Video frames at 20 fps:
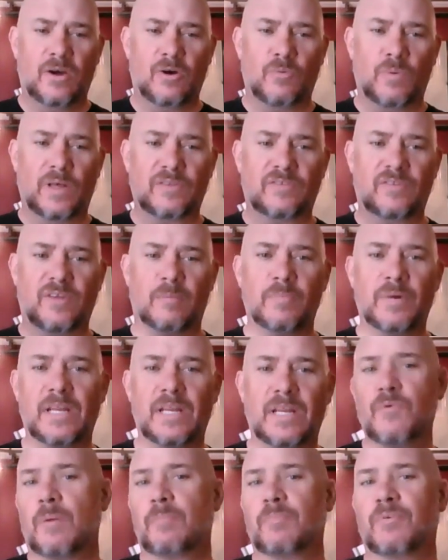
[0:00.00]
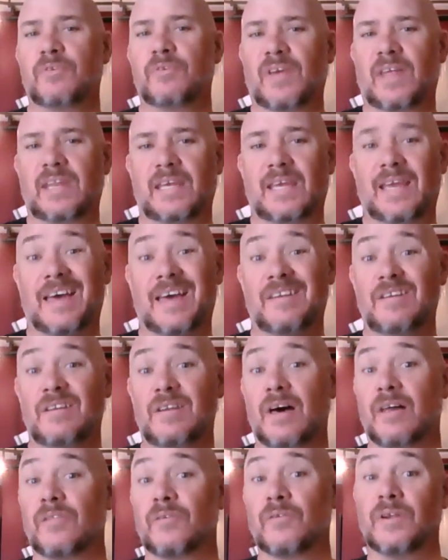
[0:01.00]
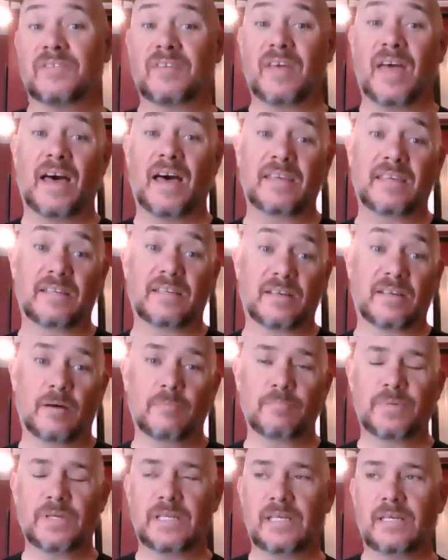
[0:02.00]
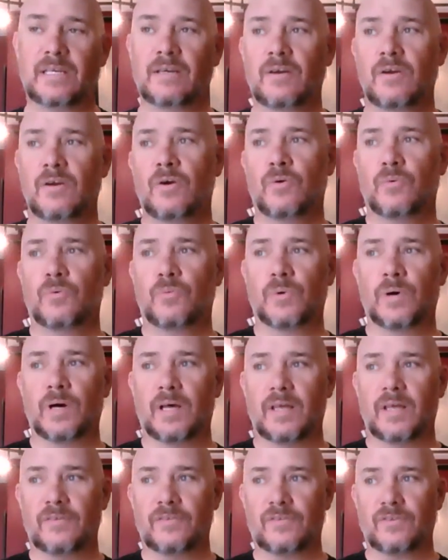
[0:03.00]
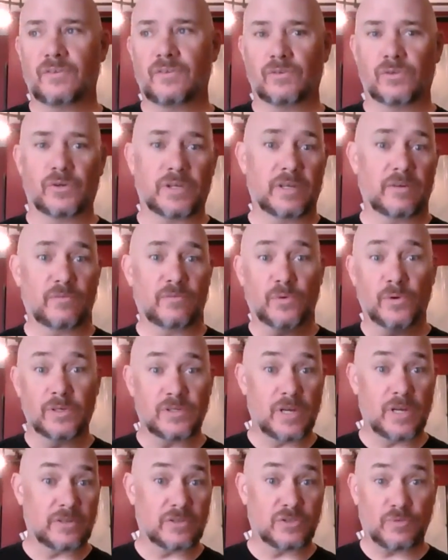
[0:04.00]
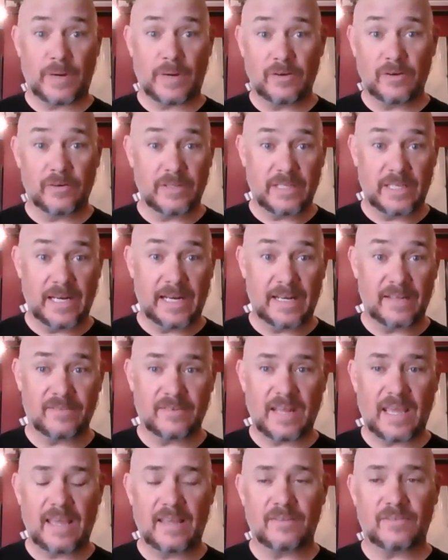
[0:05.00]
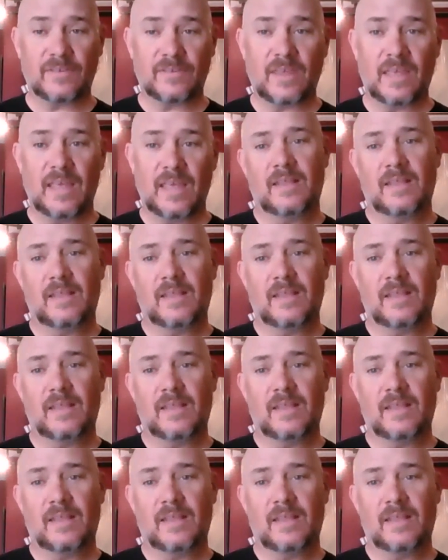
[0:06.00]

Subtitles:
while somebody representing another Italian company was looking for a trainer in the United States,